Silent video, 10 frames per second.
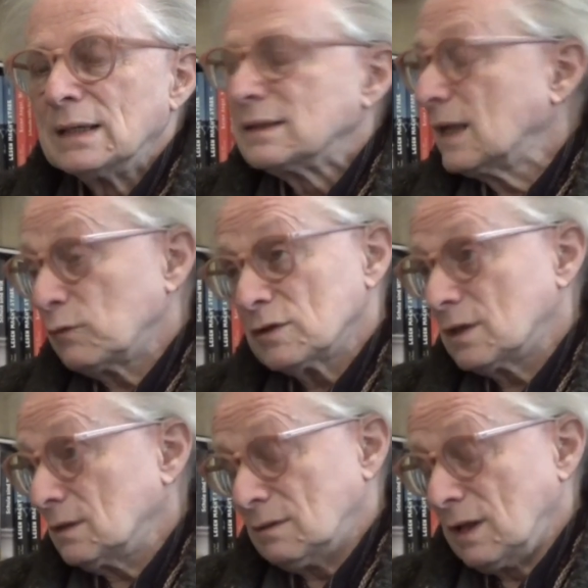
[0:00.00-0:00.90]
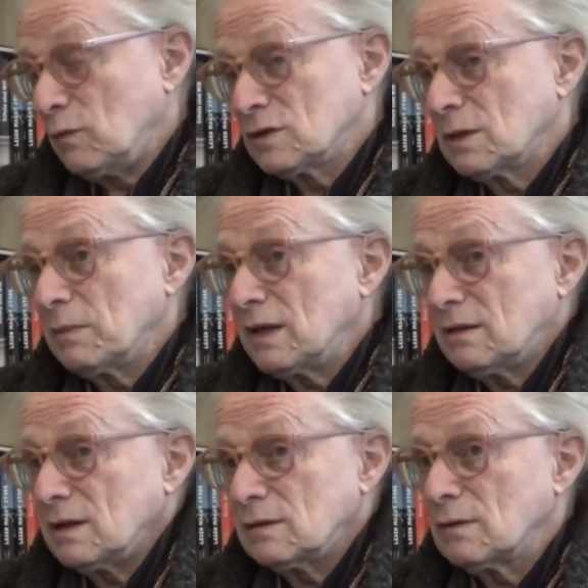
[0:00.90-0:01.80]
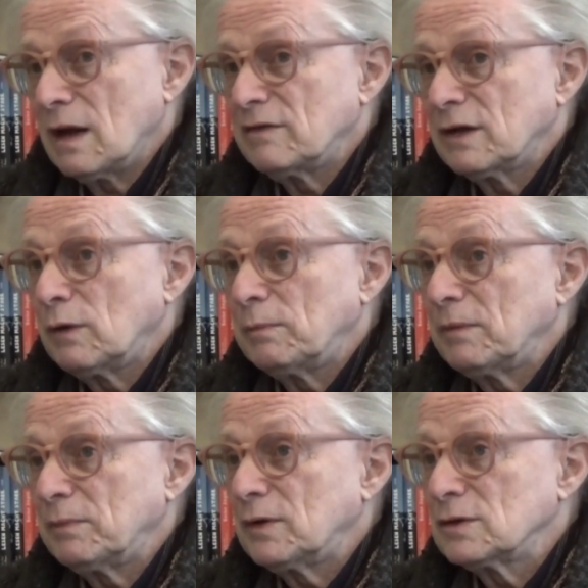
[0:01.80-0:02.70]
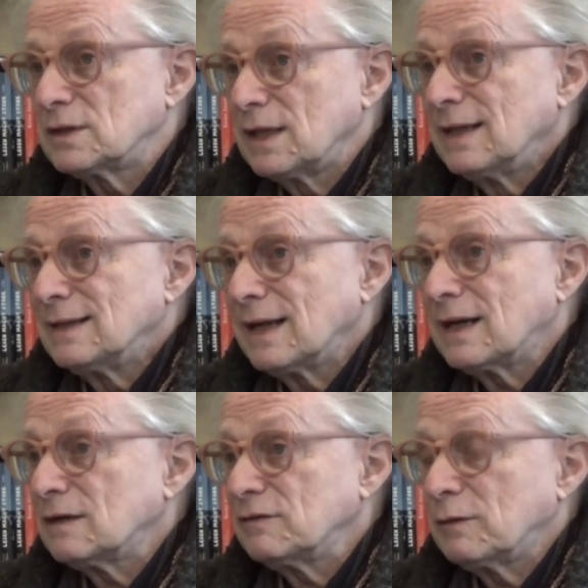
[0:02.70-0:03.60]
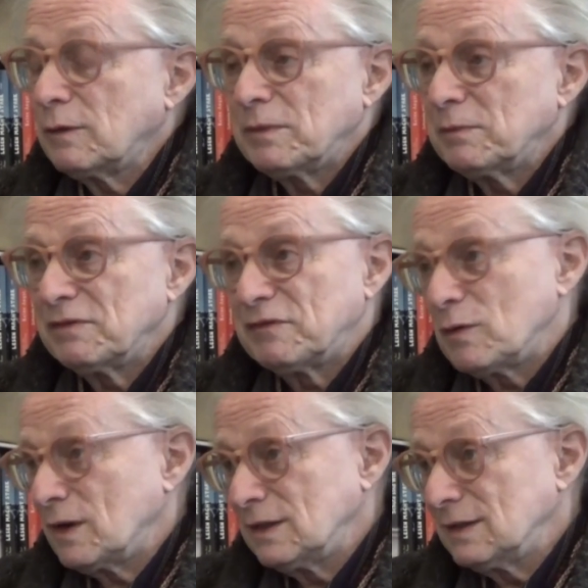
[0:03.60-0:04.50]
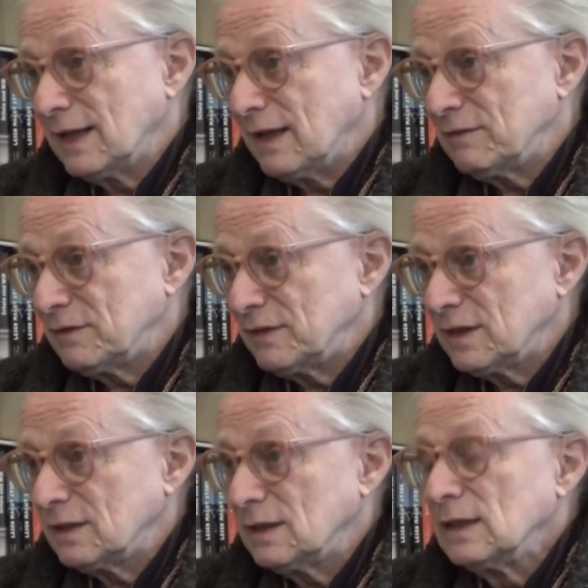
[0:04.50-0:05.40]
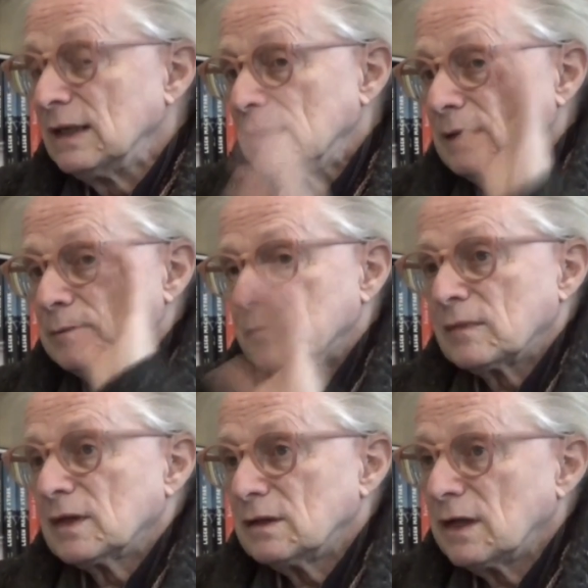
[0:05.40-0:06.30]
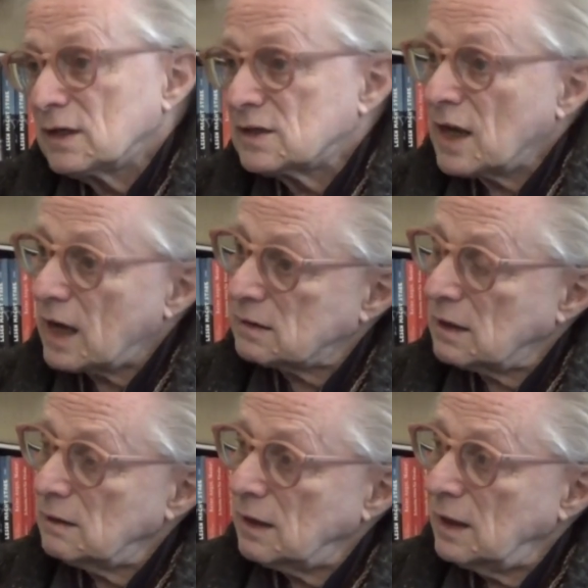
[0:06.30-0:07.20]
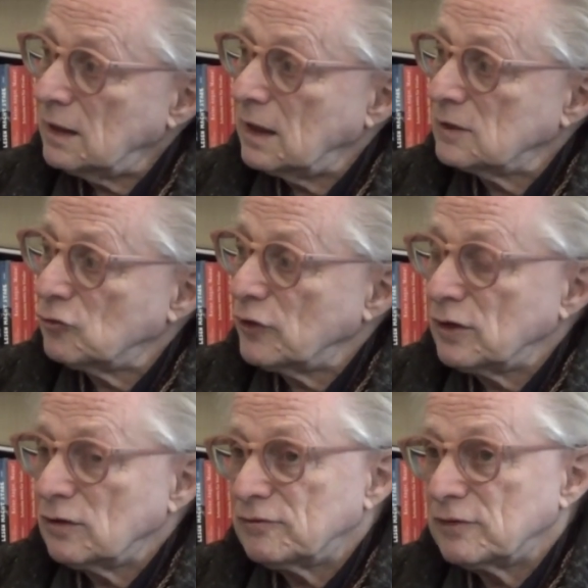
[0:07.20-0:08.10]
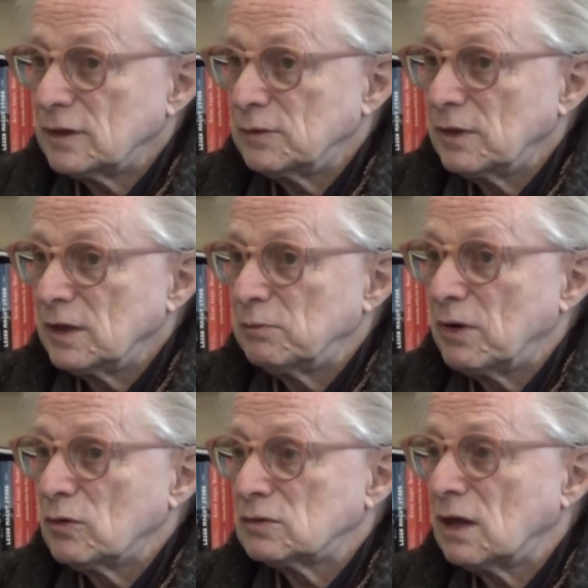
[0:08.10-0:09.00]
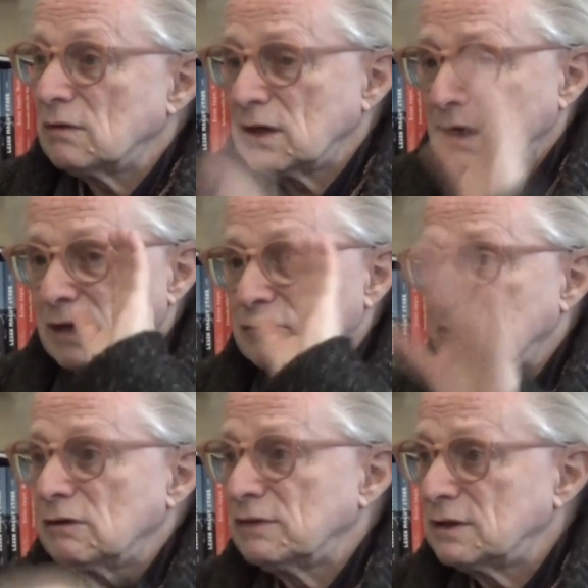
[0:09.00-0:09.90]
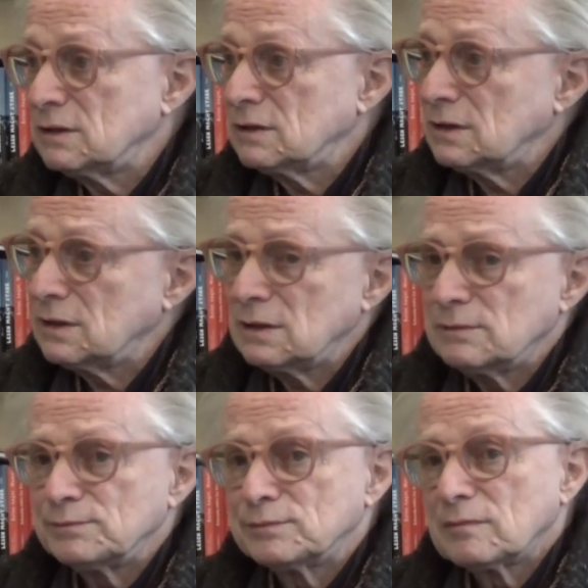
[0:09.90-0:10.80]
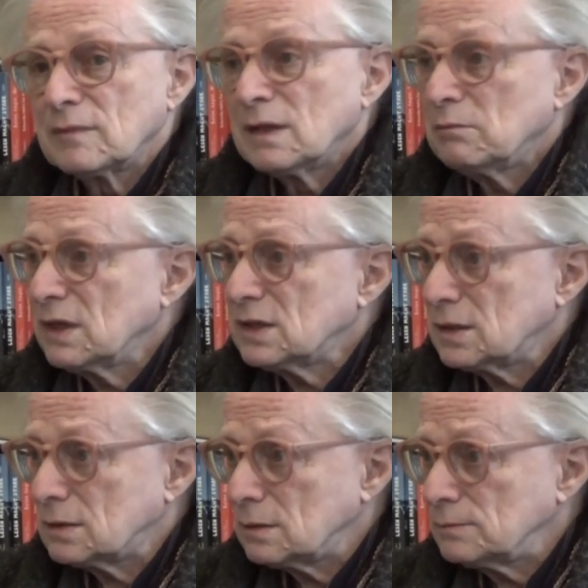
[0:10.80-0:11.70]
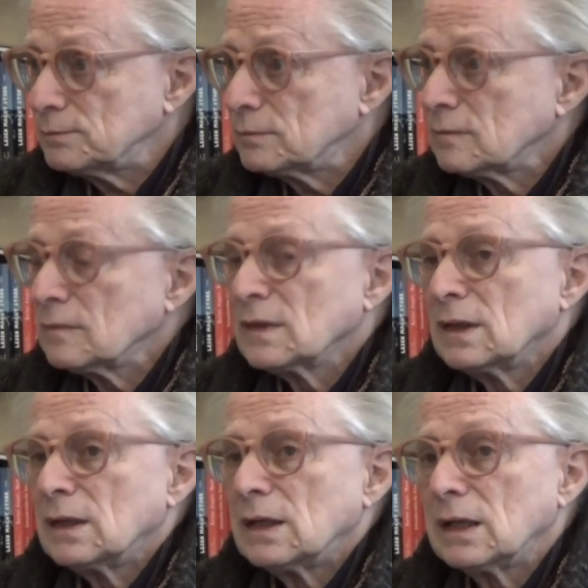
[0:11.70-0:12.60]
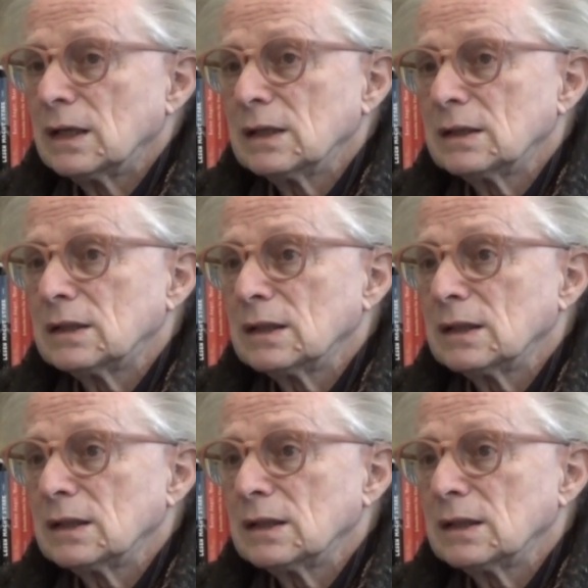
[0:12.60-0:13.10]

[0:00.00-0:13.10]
that was the main thing, to have equipment, because that kind of equipment before I didn't have in Vienna. The Exacta I got rid of, it broke down, and I got rid of it in Mexico, and